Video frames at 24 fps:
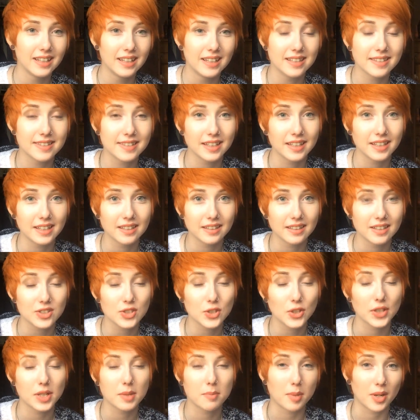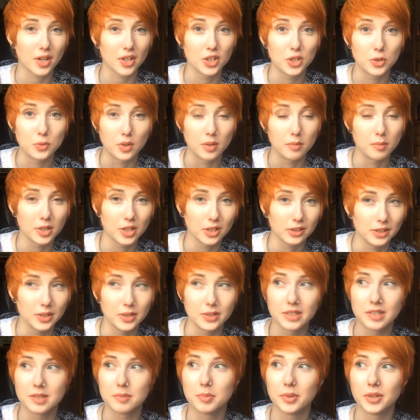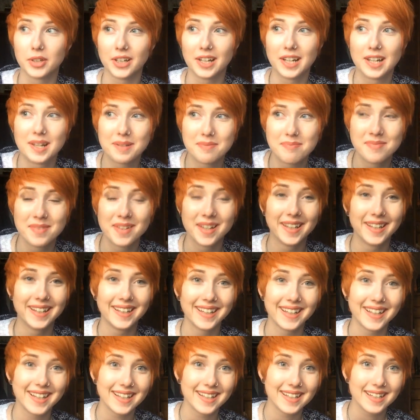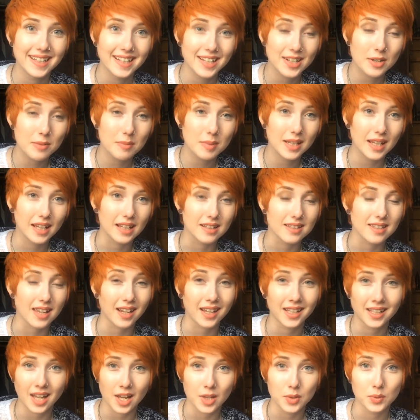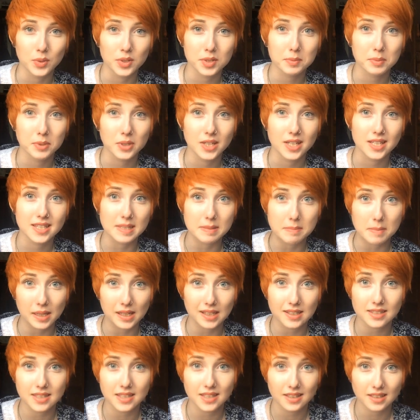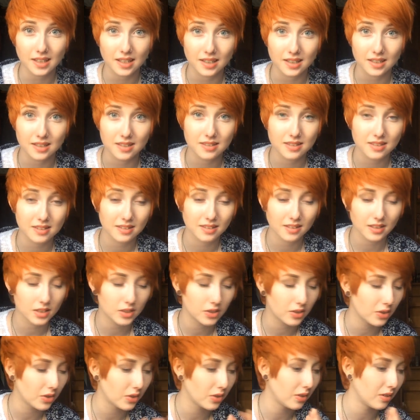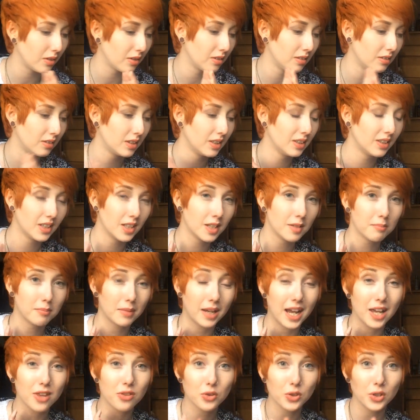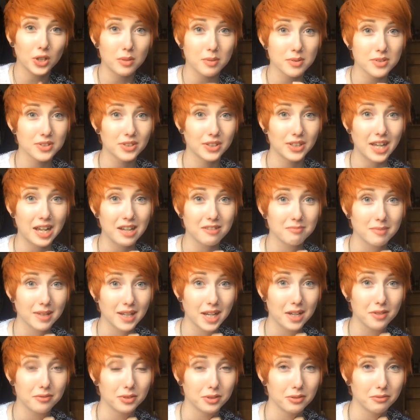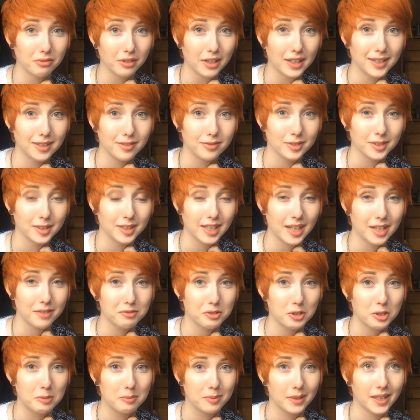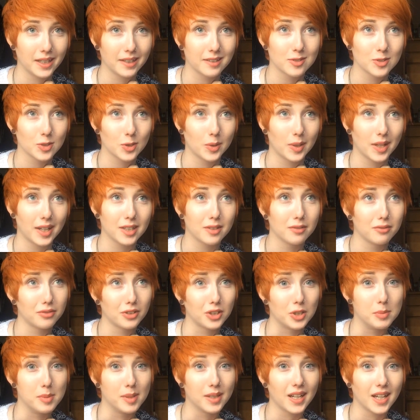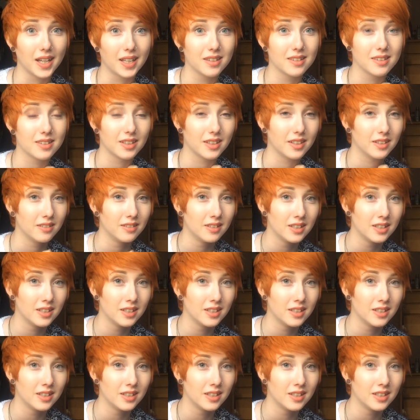It's not like a brand new one, we're not loaded, but he got me like a second hand one, but it's amazing and it's, oh, I thought I wasn't going to have my iPhone 5 and I've got it back so I can film again, so